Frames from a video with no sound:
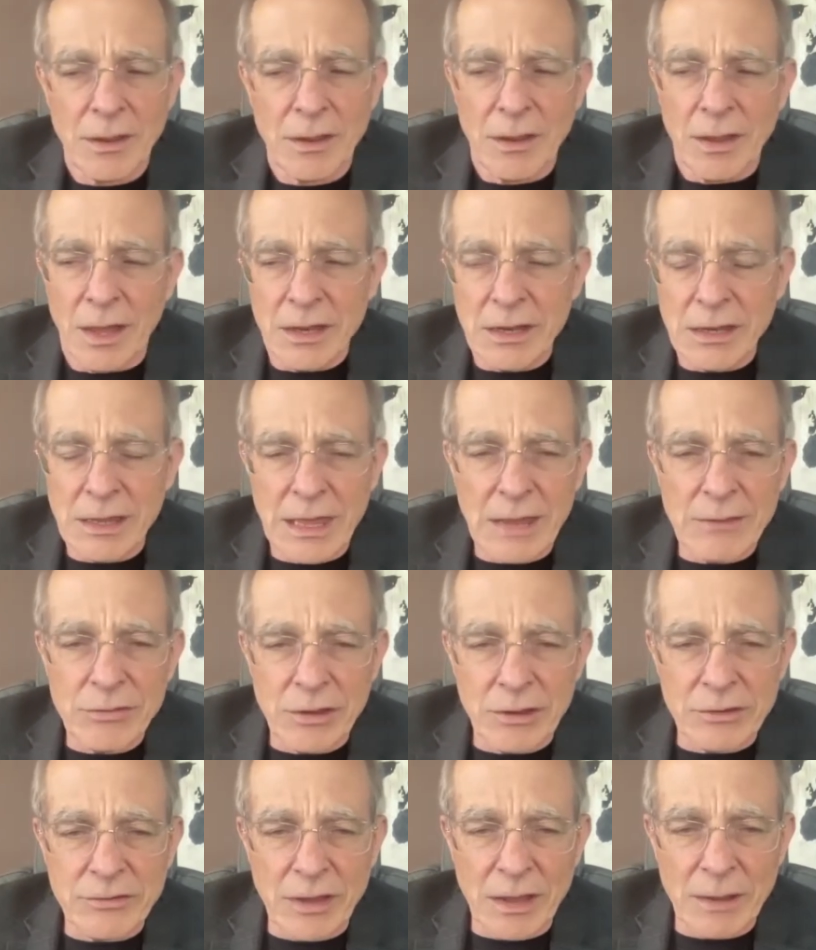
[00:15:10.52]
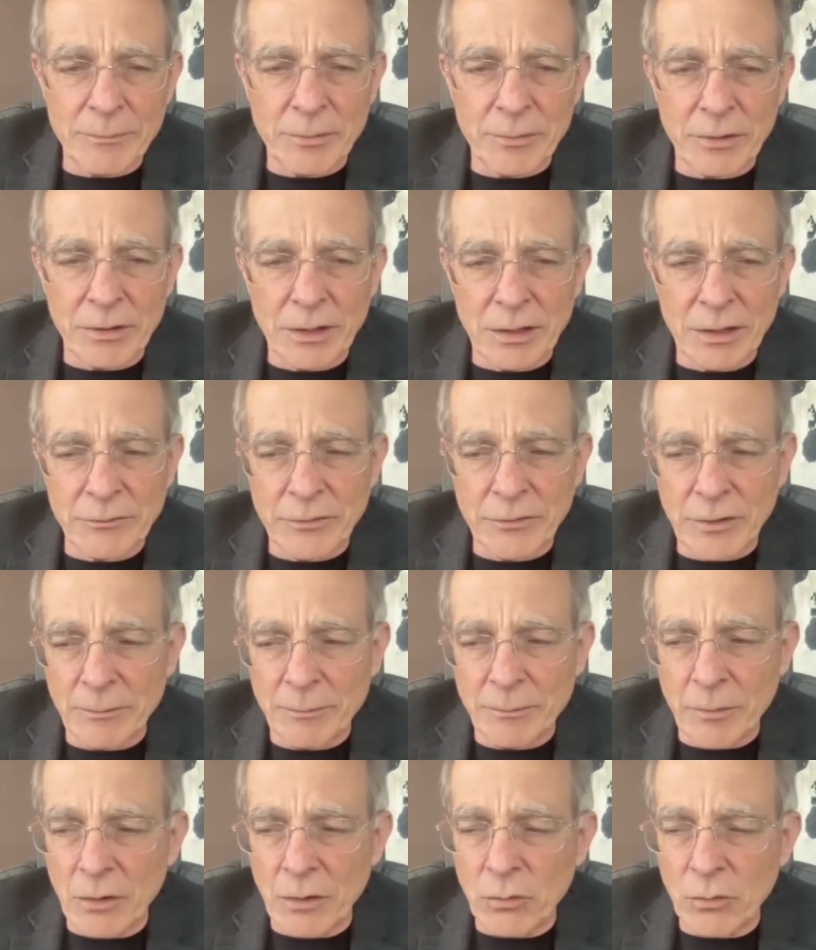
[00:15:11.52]
And he gave the example of
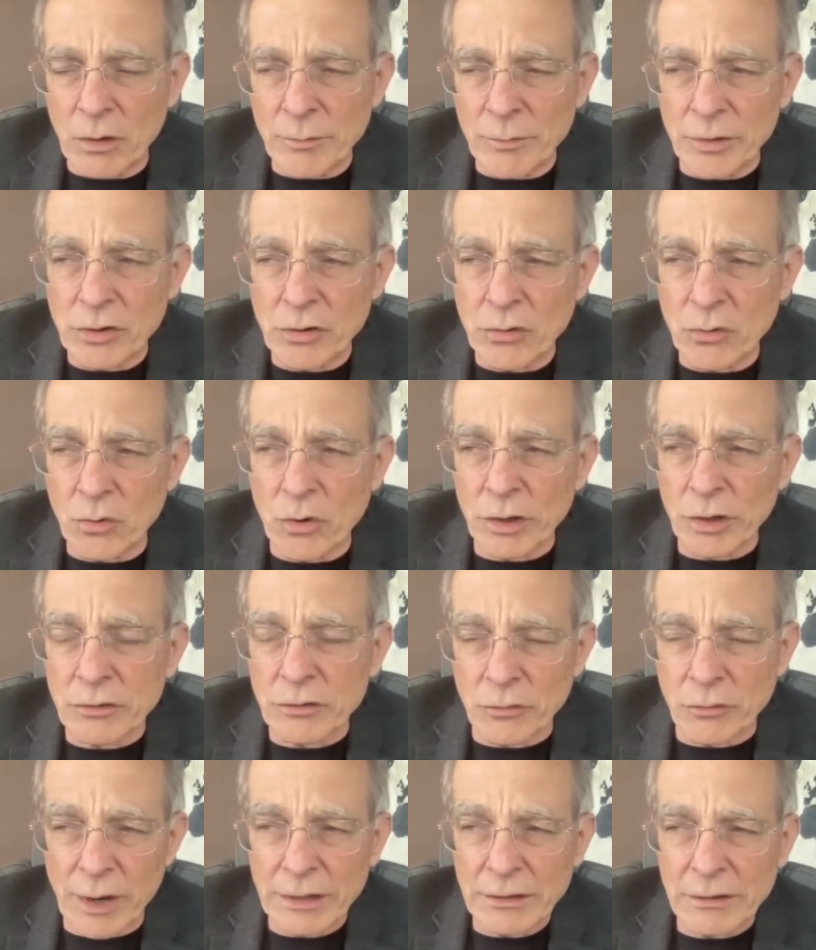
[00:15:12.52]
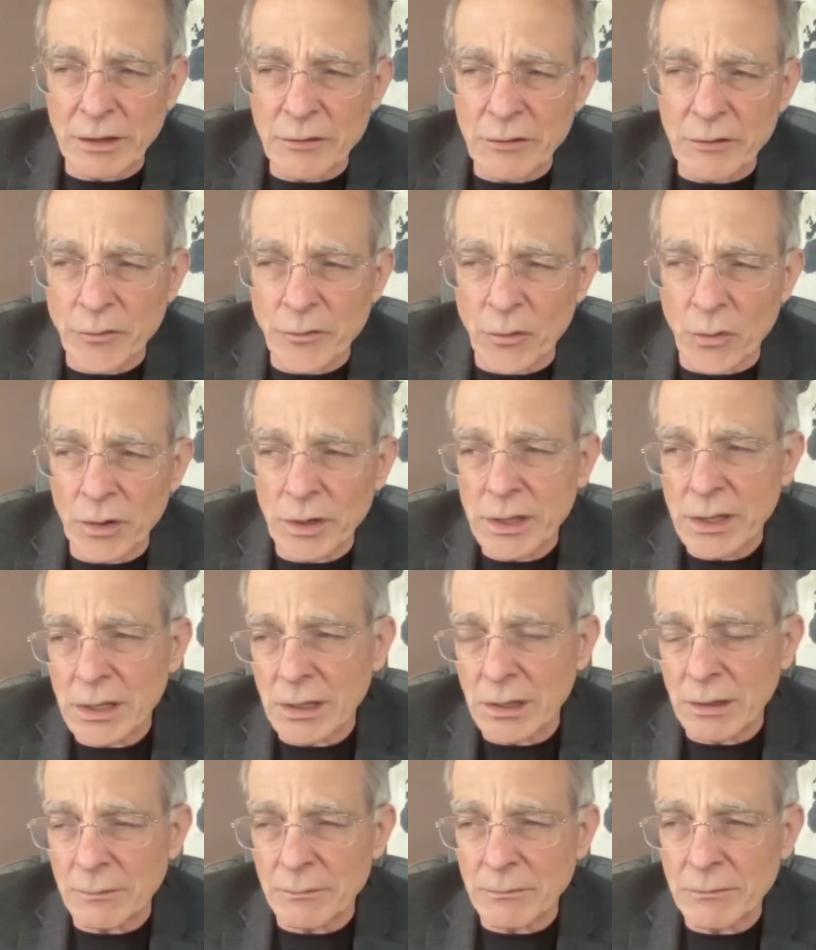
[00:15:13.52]
a woman who worked directly for
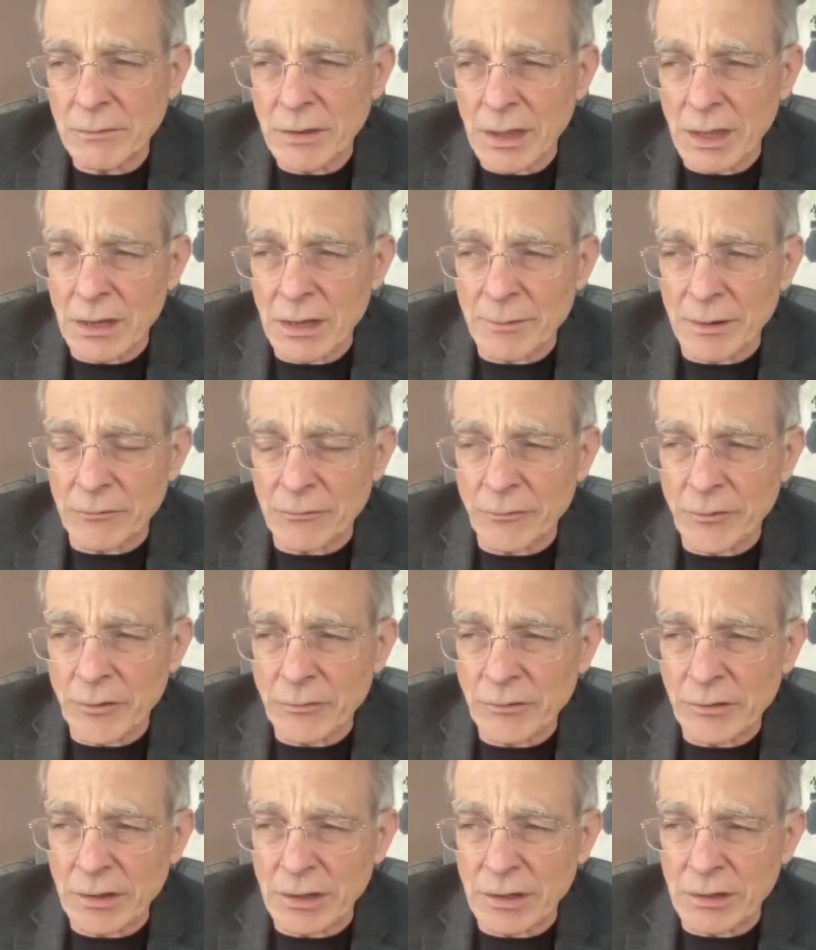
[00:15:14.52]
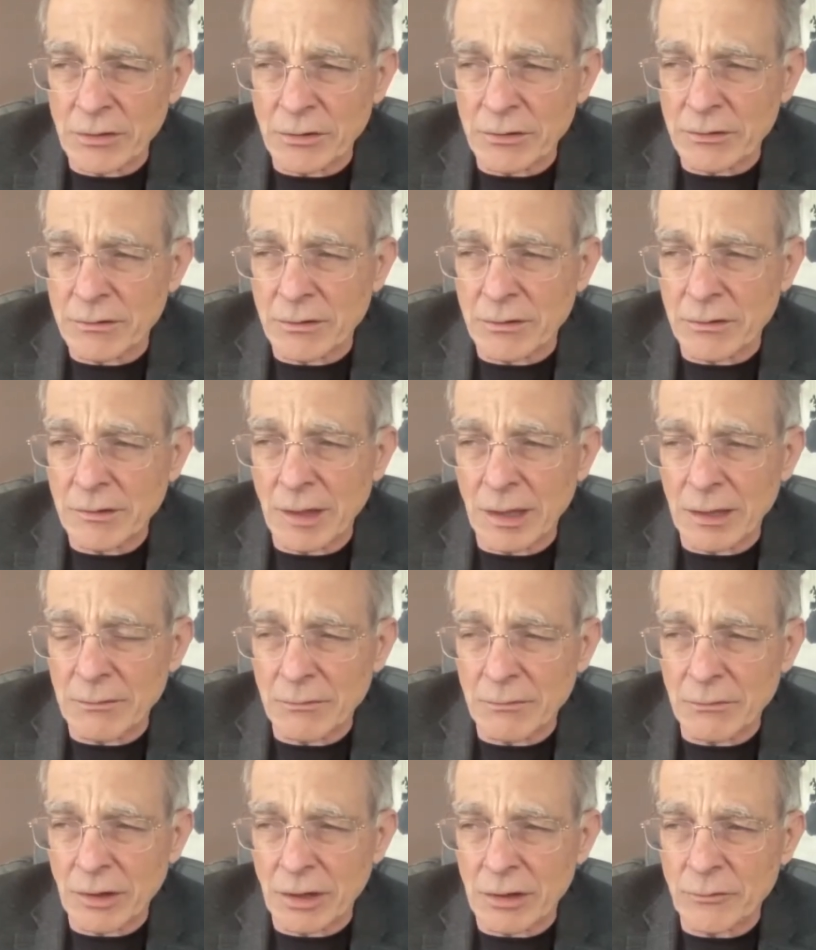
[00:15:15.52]
him. He had about
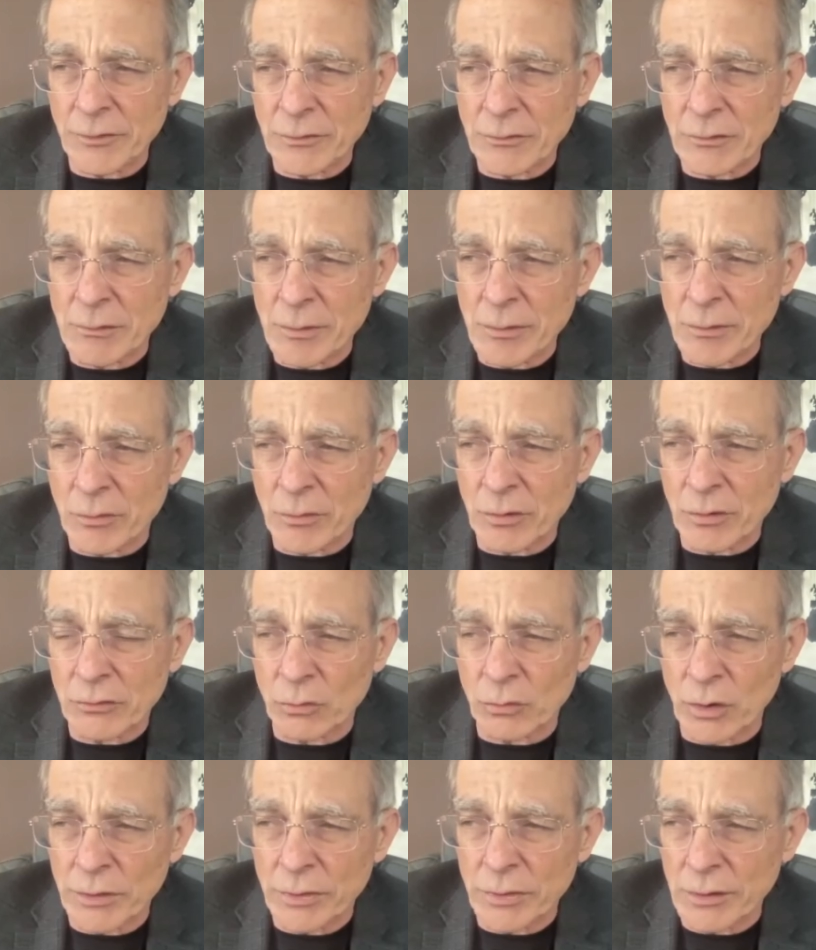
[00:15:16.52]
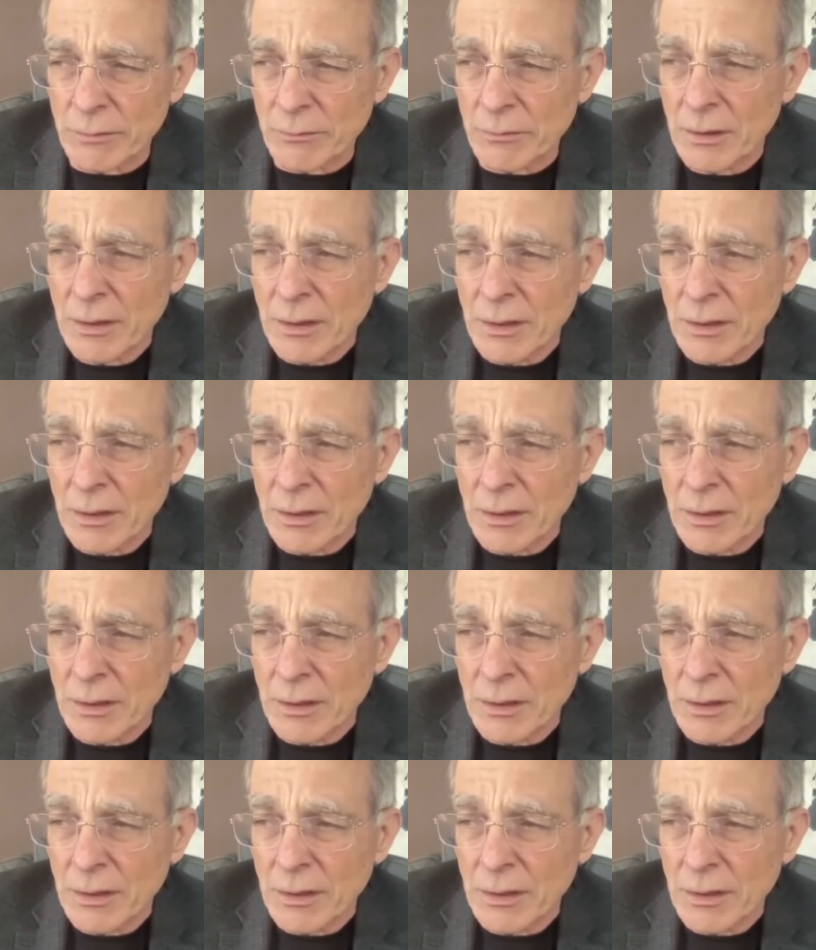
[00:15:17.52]
10 or 15 people worked with him.